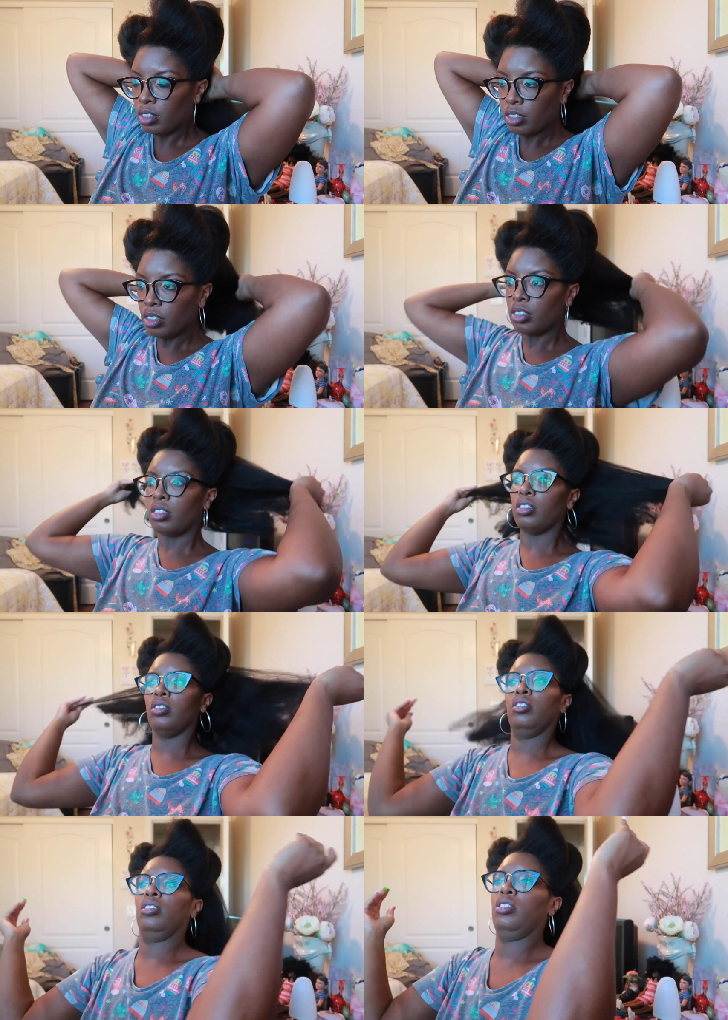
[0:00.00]

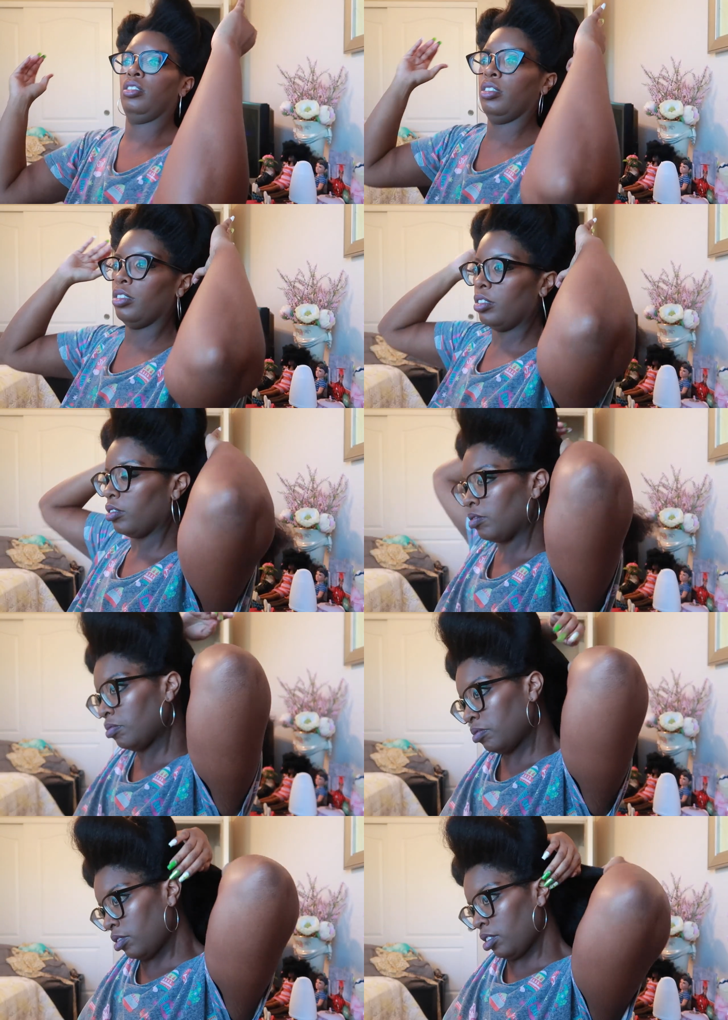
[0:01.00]

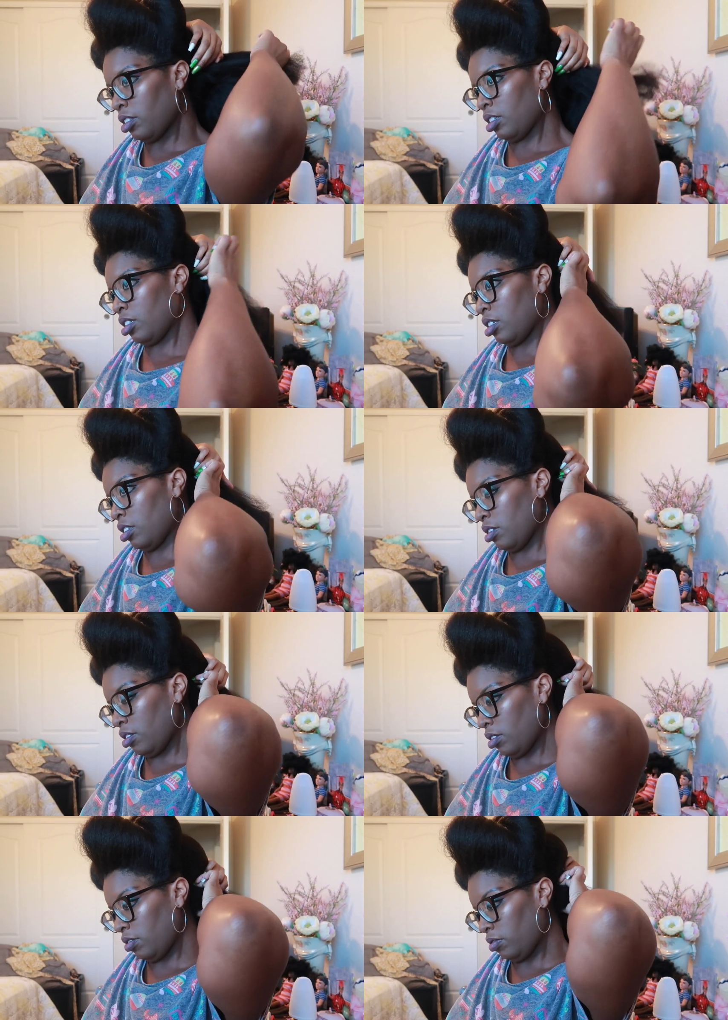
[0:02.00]

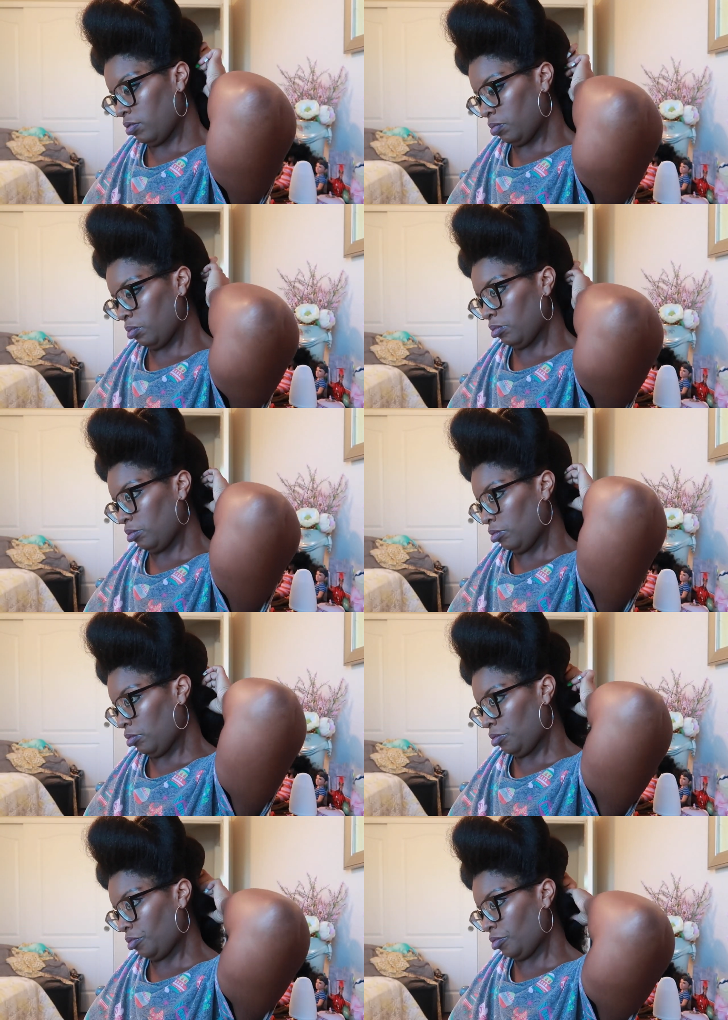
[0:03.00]

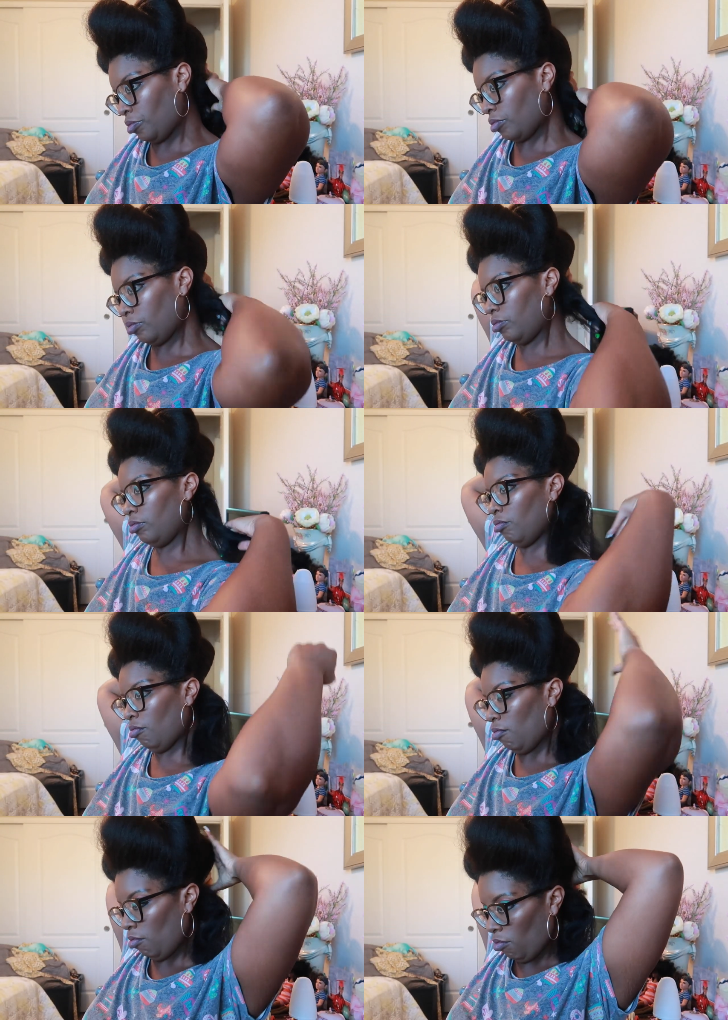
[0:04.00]

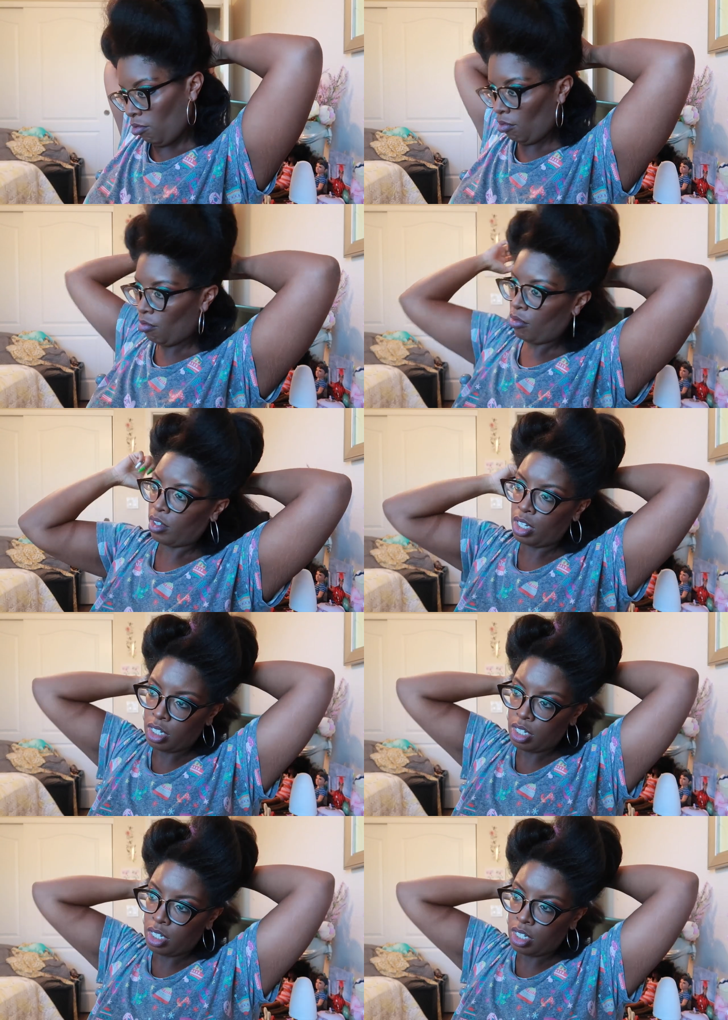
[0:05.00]
Nothing is said.